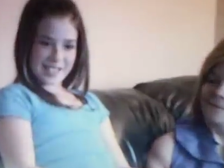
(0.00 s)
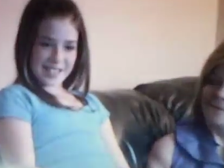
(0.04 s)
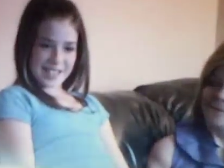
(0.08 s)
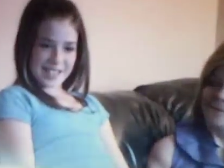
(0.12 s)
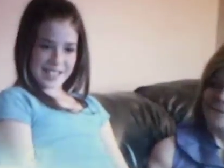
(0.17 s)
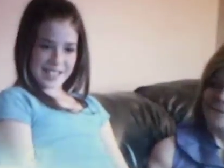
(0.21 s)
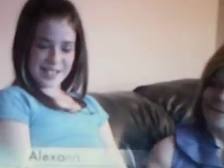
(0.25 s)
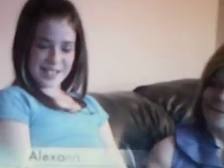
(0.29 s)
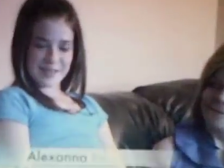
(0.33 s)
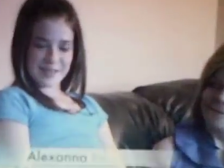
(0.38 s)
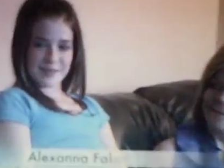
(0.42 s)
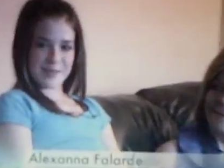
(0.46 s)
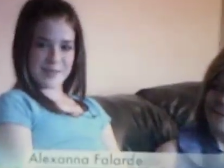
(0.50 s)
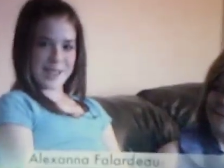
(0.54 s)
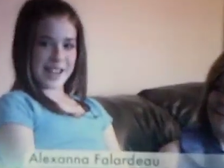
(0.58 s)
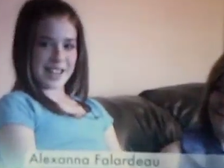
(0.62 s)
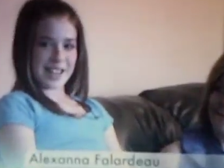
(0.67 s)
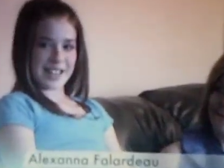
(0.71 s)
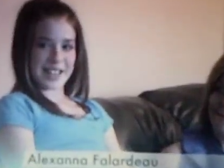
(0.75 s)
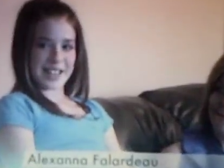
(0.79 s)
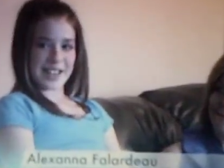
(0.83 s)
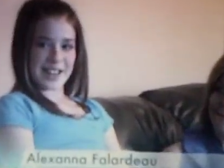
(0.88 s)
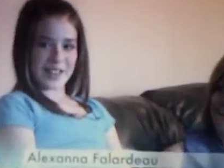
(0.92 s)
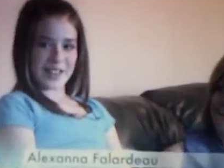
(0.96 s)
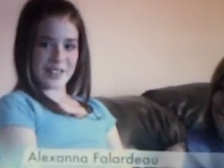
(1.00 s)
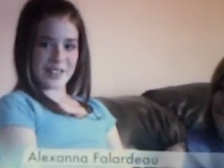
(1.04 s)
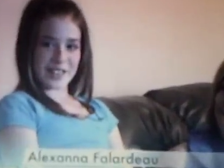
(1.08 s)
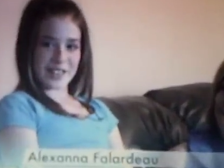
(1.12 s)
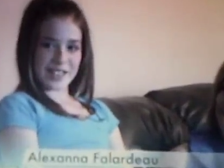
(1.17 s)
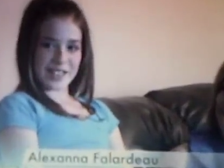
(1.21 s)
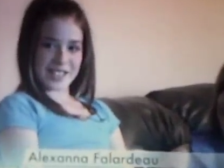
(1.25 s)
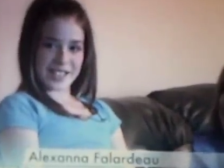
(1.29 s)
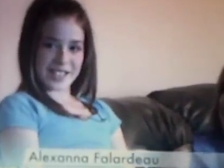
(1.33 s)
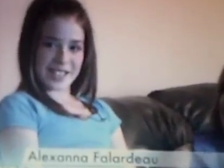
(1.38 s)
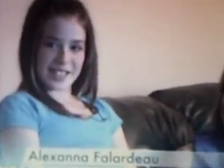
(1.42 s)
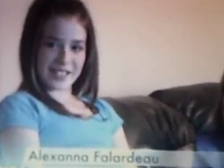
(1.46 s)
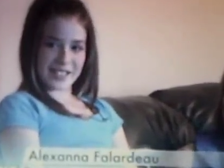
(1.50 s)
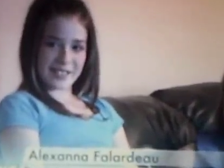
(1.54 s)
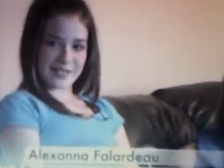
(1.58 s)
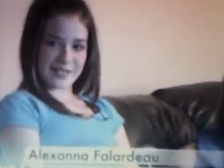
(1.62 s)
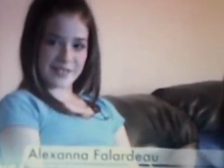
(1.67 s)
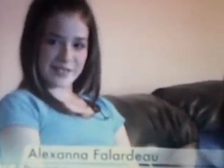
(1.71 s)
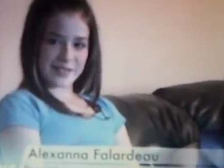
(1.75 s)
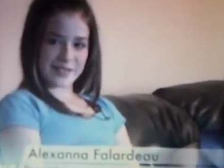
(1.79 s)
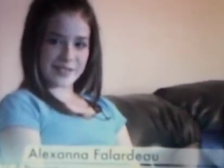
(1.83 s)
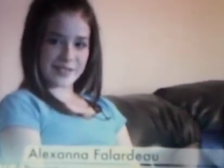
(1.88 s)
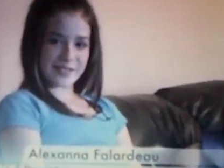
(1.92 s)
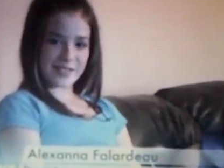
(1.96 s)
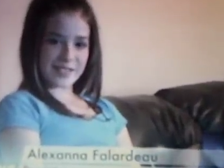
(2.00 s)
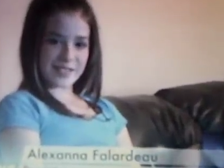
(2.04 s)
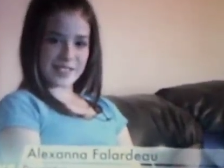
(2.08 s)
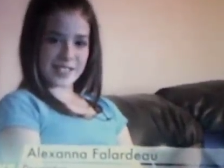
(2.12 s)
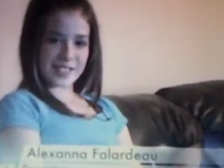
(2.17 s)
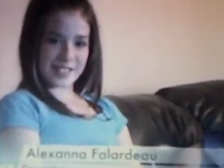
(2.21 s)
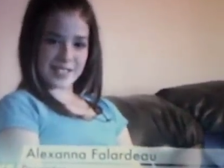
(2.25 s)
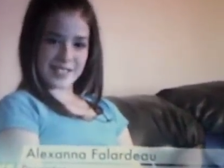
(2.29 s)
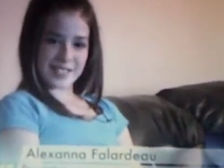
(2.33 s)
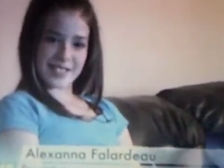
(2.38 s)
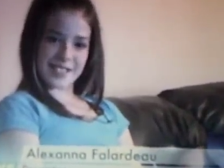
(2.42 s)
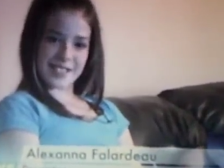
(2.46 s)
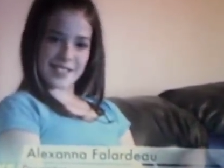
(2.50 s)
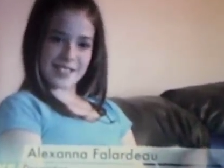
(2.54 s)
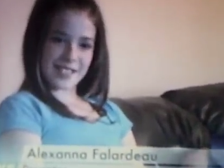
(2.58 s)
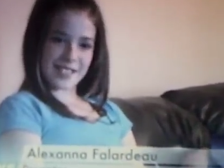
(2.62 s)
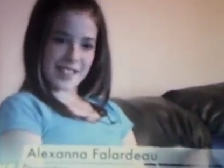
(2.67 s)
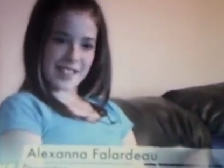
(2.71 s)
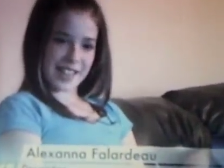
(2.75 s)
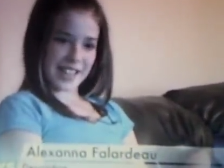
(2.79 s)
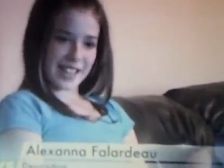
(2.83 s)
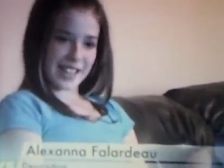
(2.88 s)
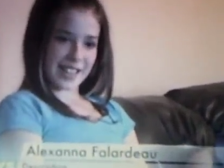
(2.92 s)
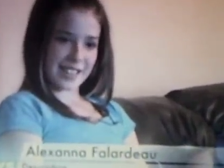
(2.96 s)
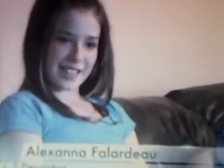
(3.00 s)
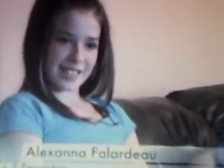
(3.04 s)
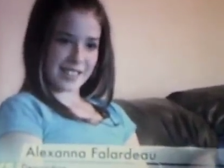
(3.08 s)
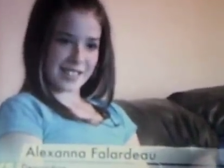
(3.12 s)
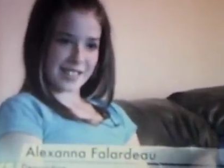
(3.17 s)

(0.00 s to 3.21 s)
doesn't back down on stuff. Like